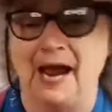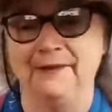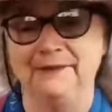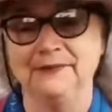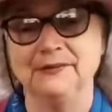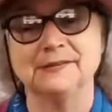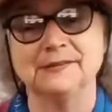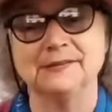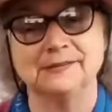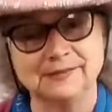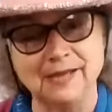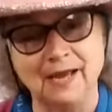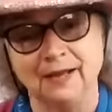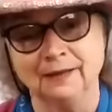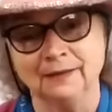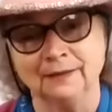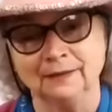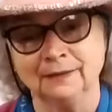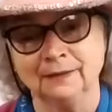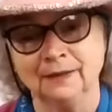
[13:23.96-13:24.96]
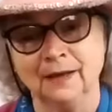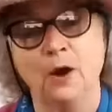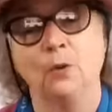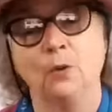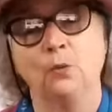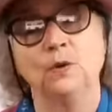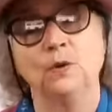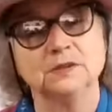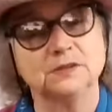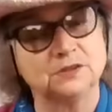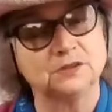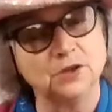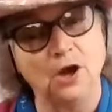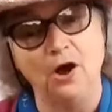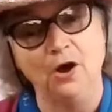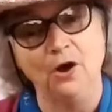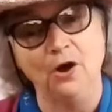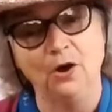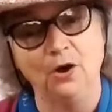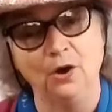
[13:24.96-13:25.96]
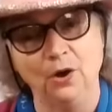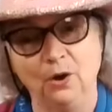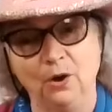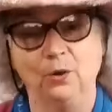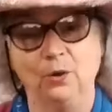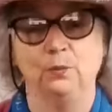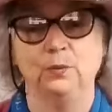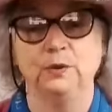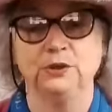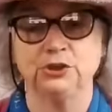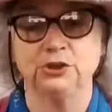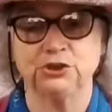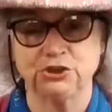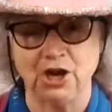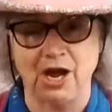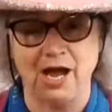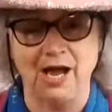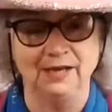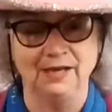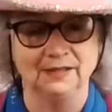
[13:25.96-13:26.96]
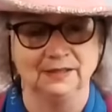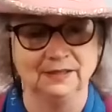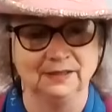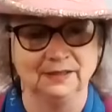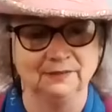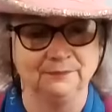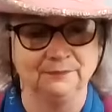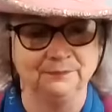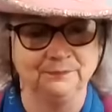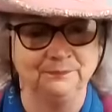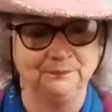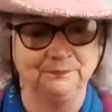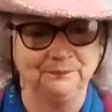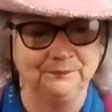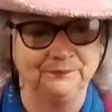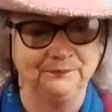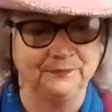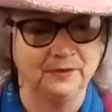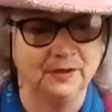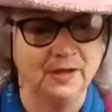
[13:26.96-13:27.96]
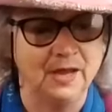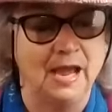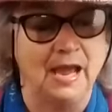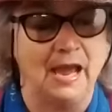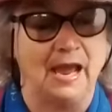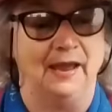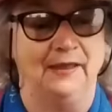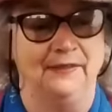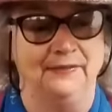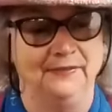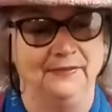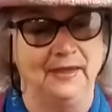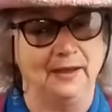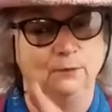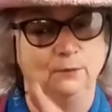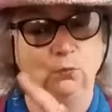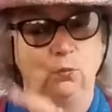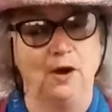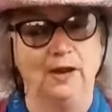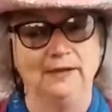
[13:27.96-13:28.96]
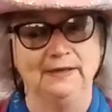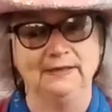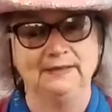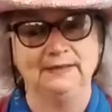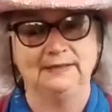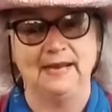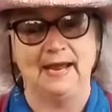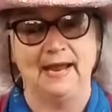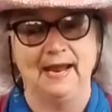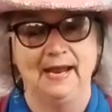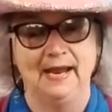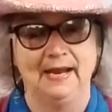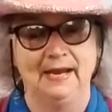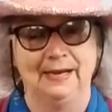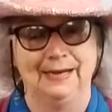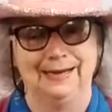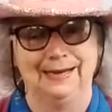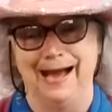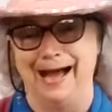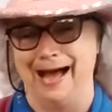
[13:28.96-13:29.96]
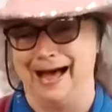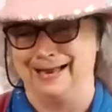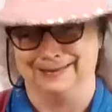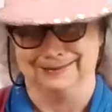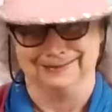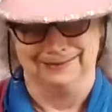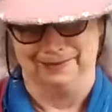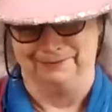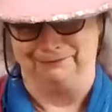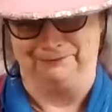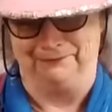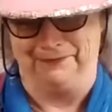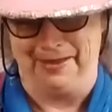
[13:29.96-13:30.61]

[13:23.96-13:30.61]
and the sun was always shining. And then one day I left